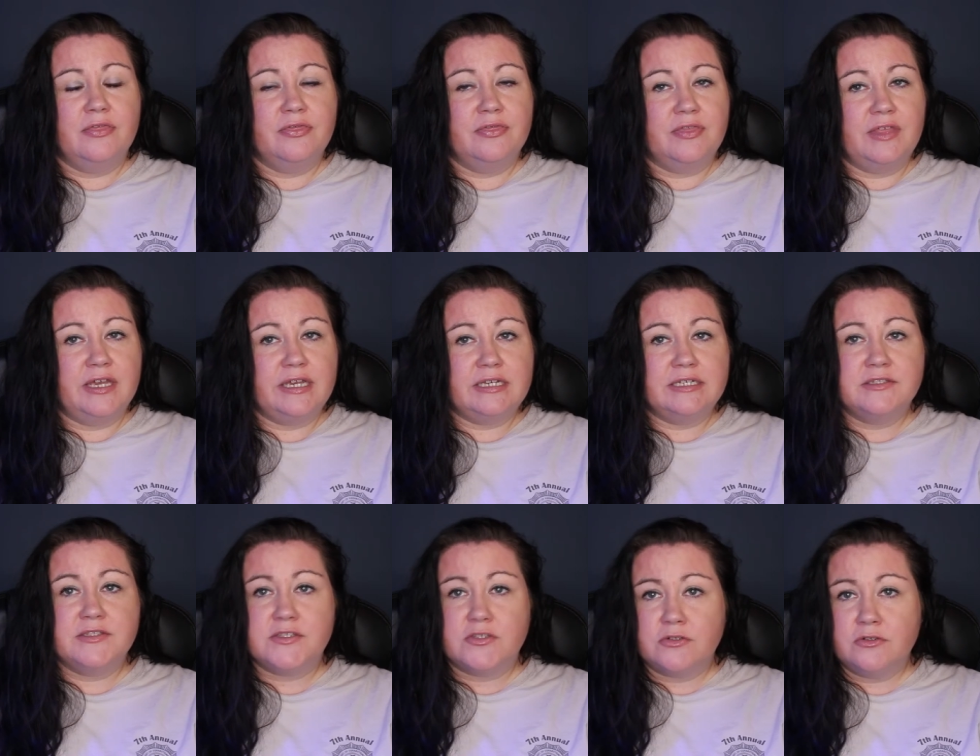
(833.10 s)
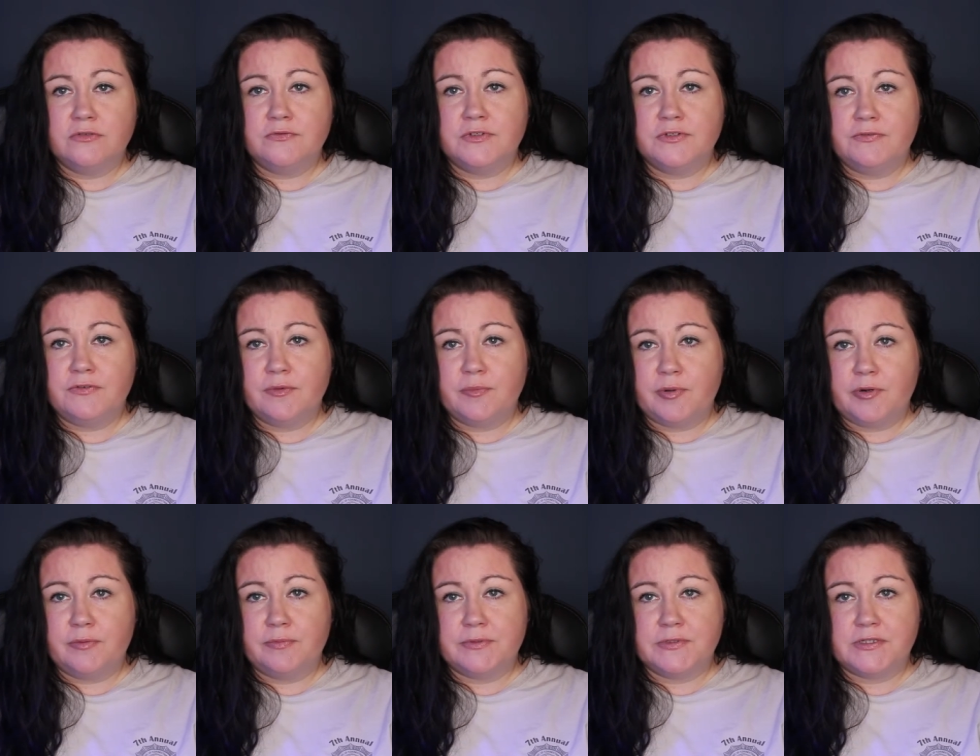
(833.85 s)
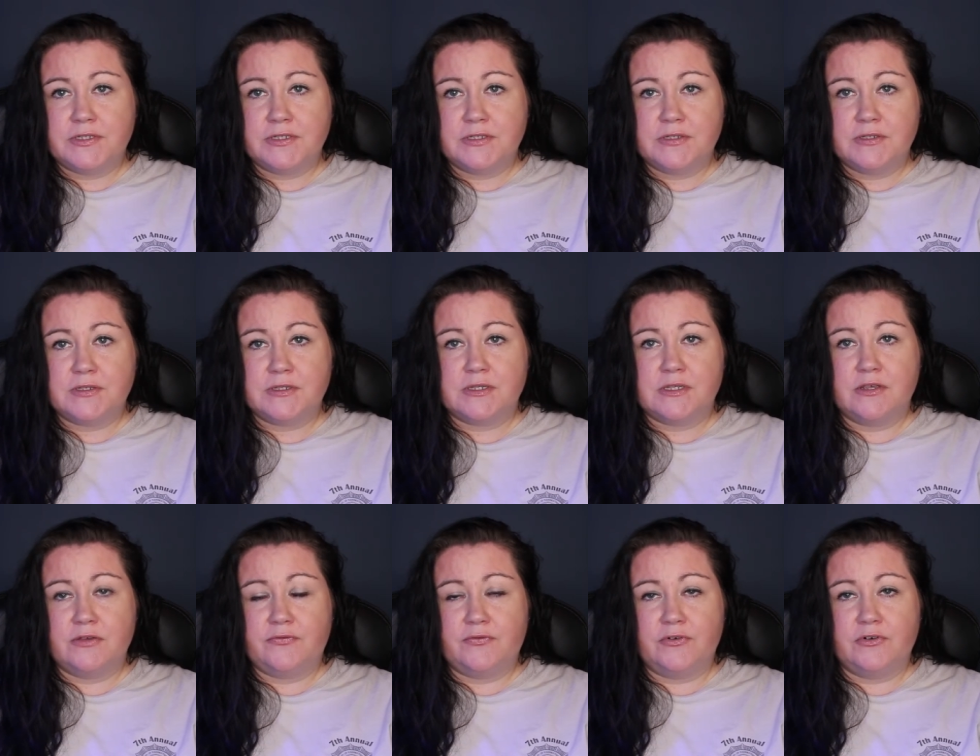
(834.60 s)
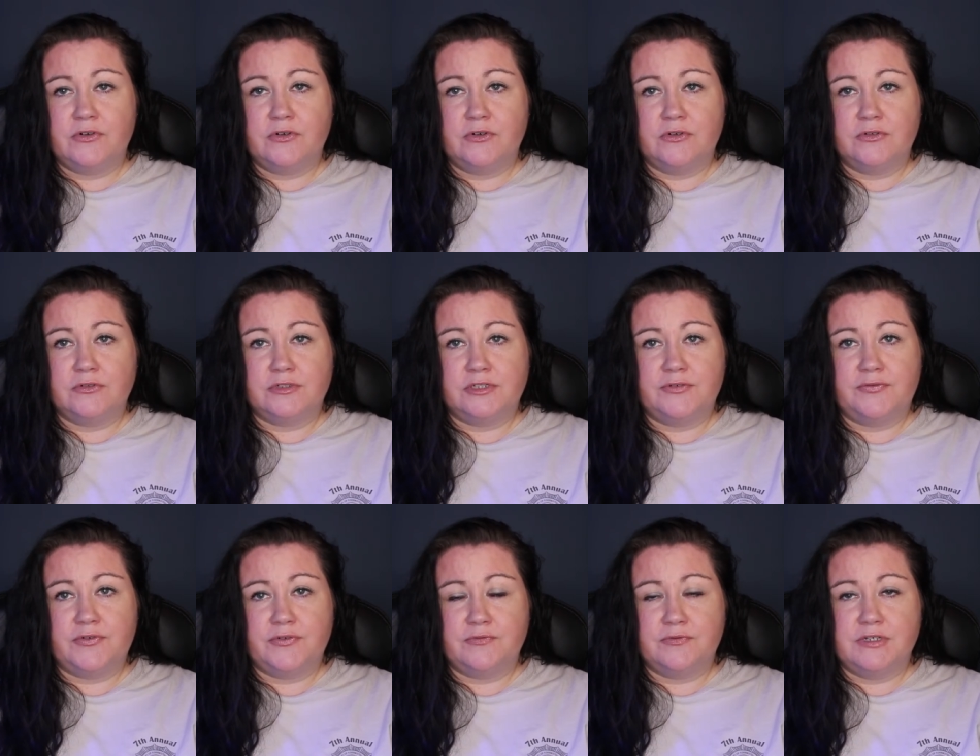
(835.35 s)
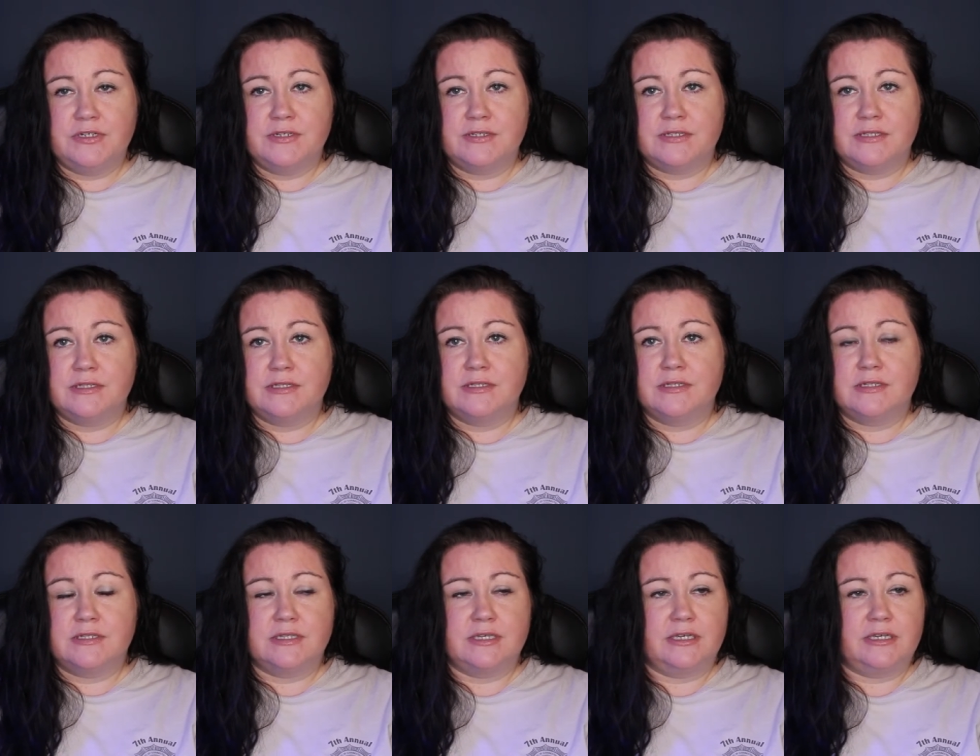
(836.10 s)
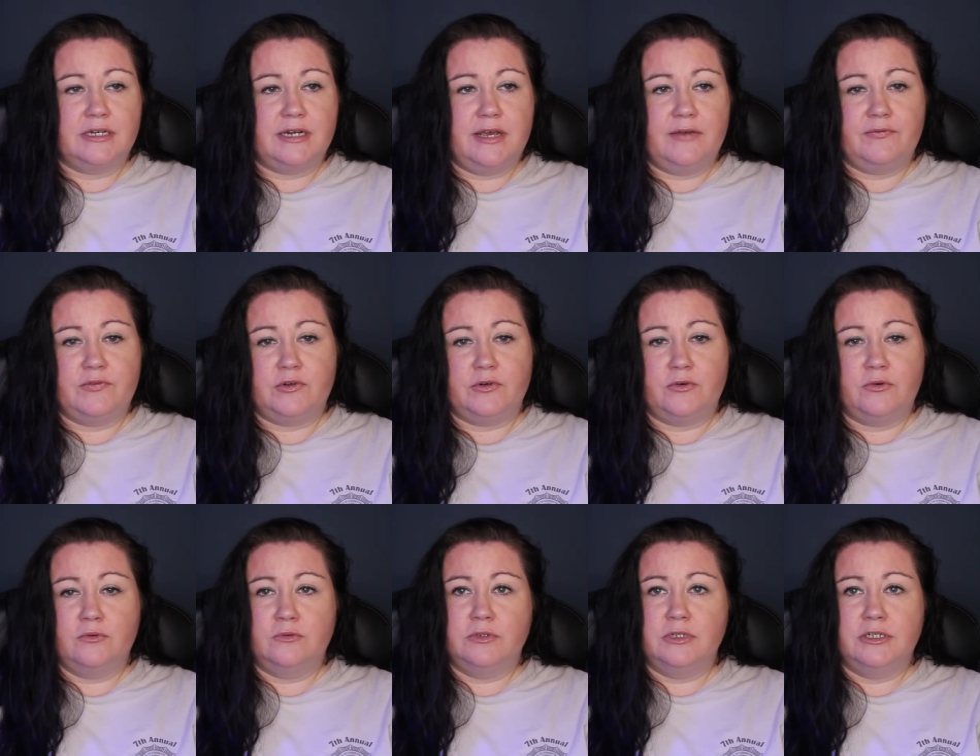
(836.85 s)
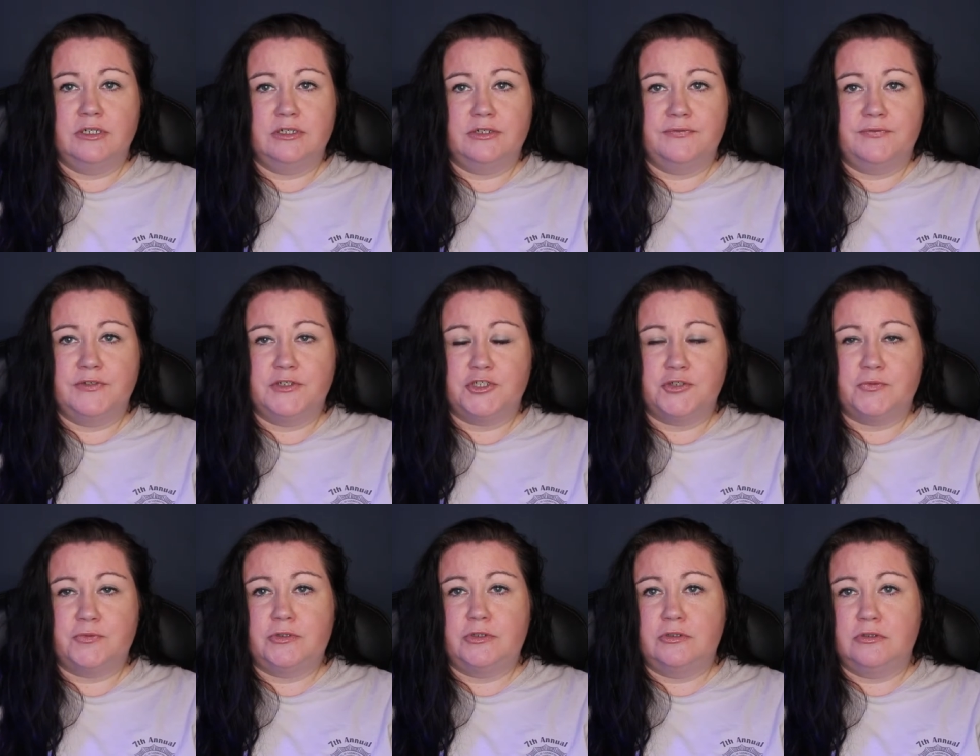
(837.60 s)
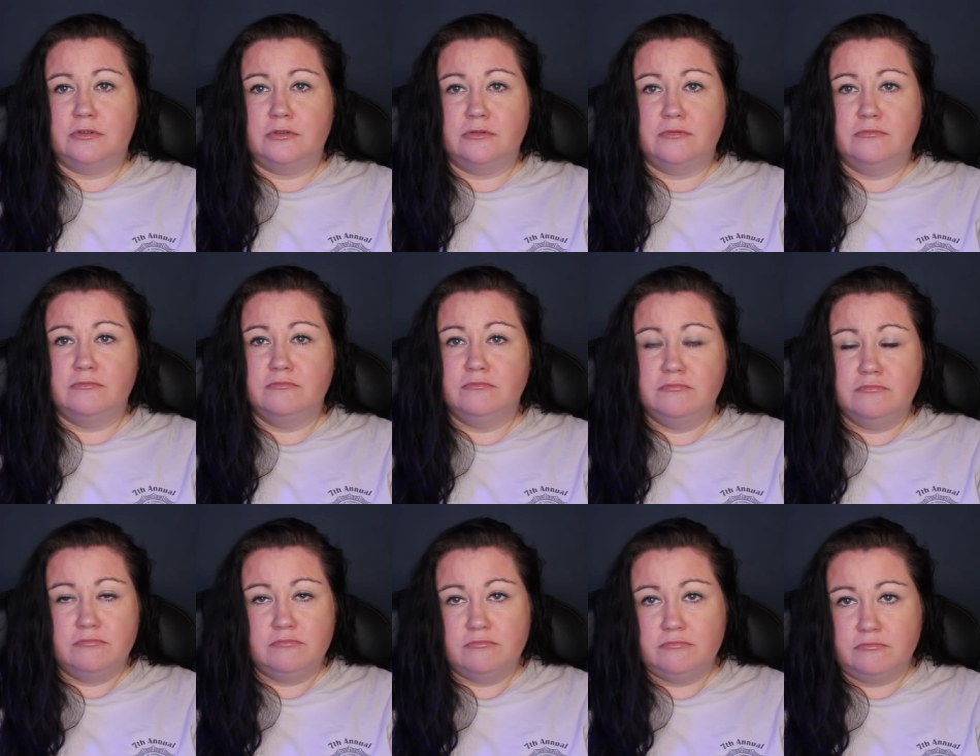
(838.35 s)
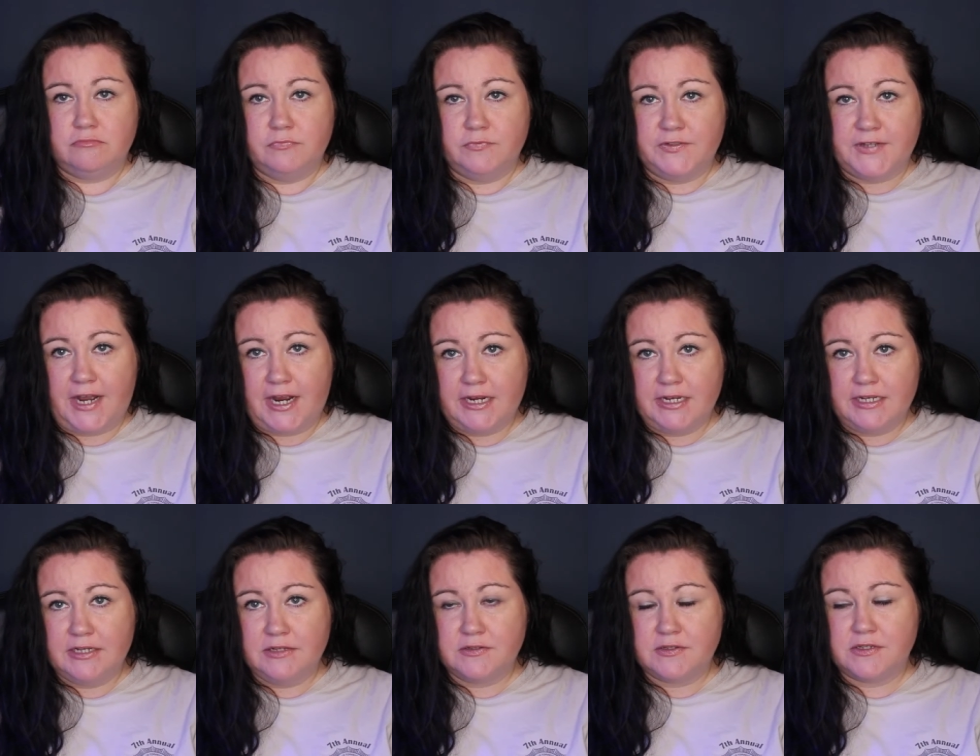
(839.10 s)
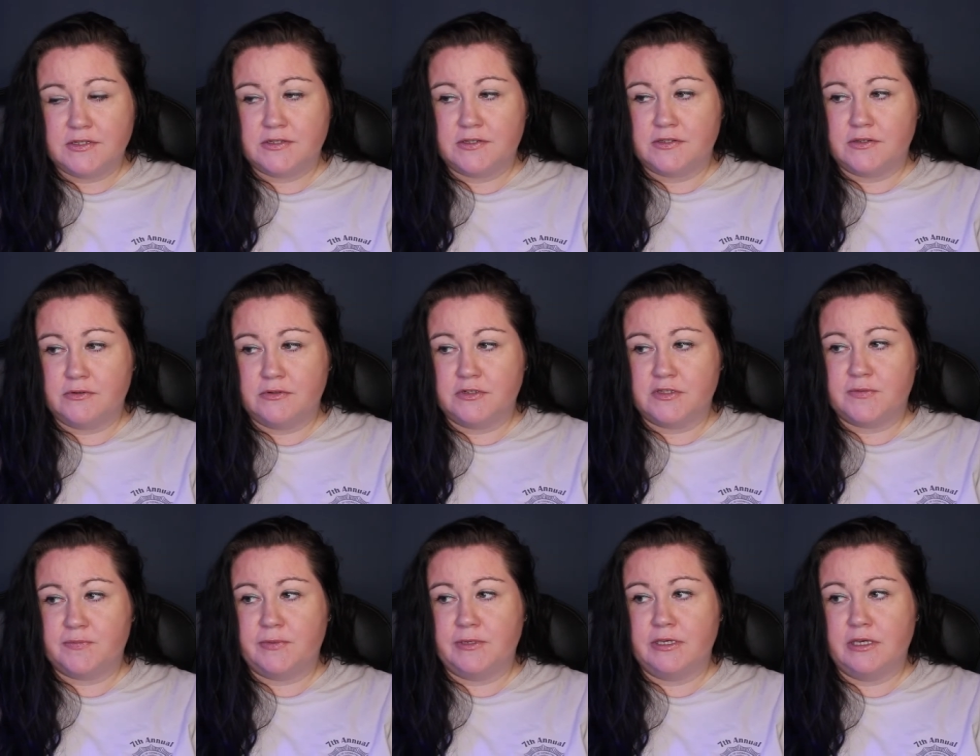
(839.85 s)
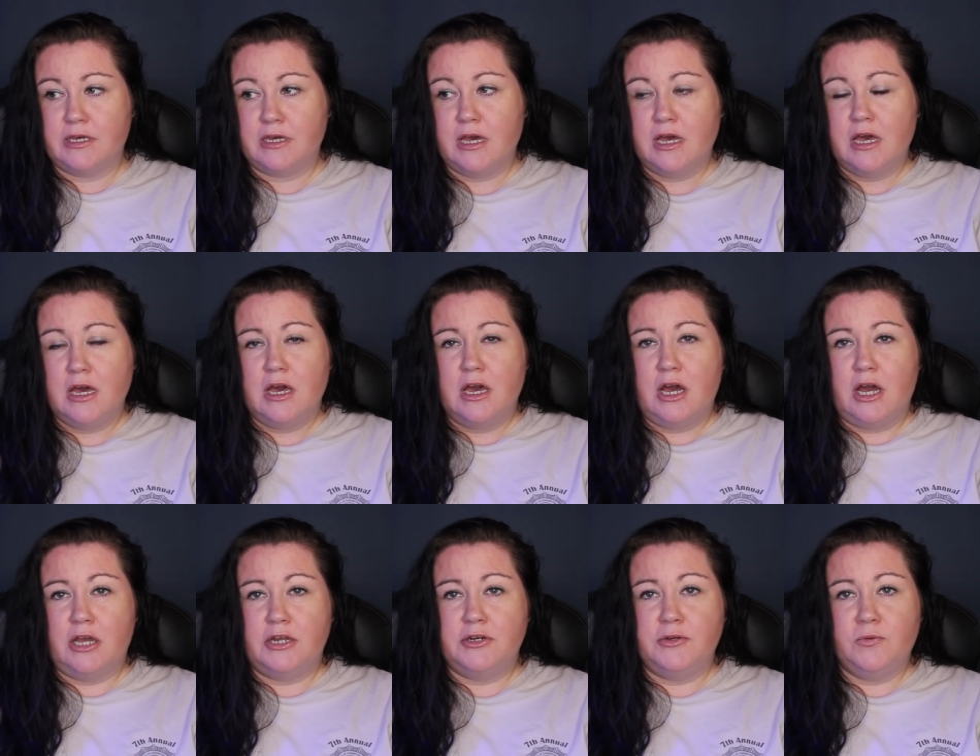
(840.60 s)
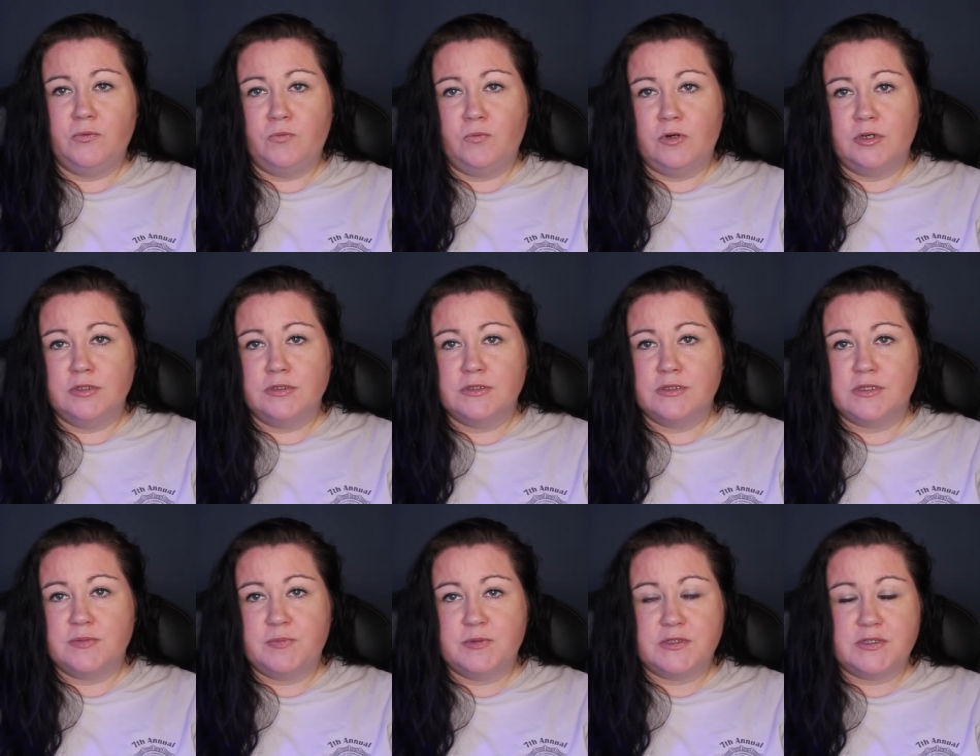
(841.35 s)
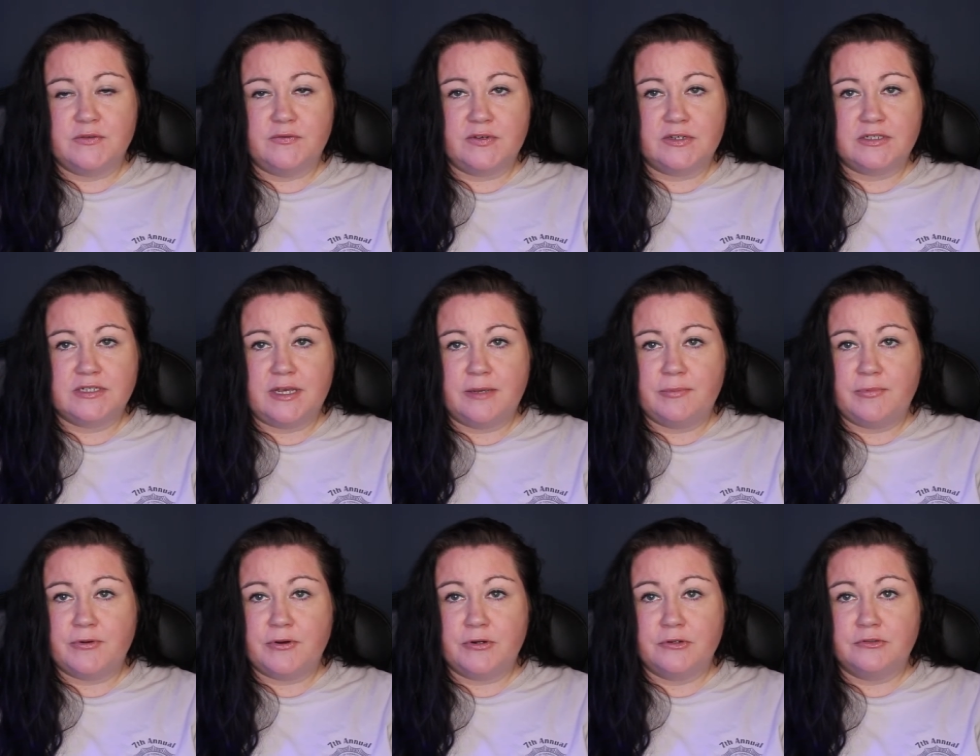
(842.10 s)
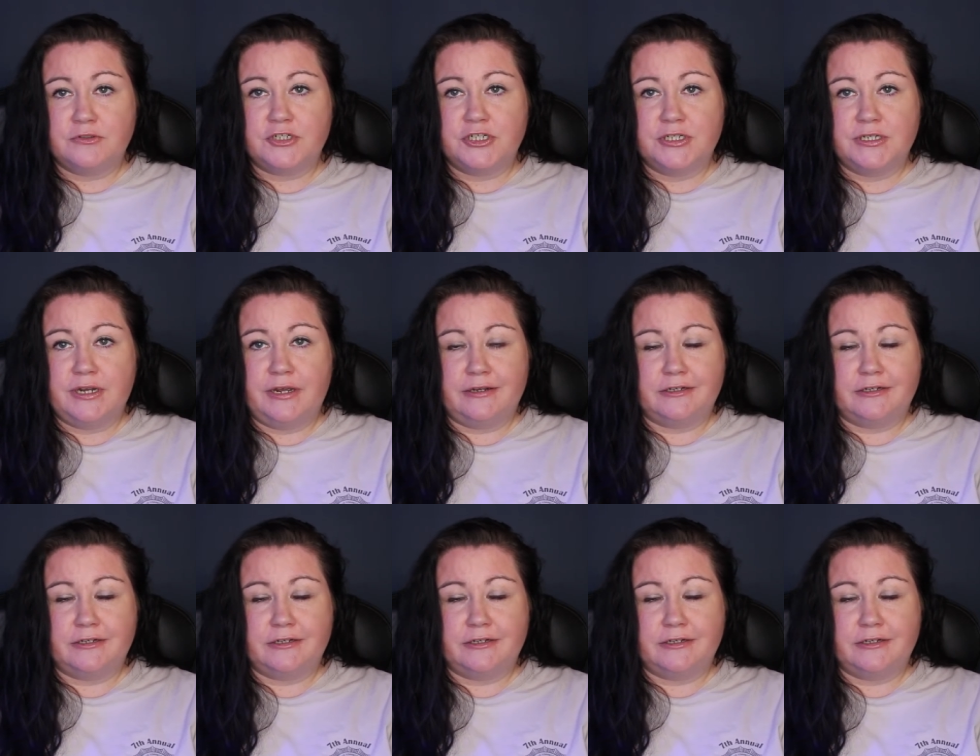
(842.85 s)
They can serve different purposes for different reasons. They can have their own individual diets, so to speak. I know one specific type of urchin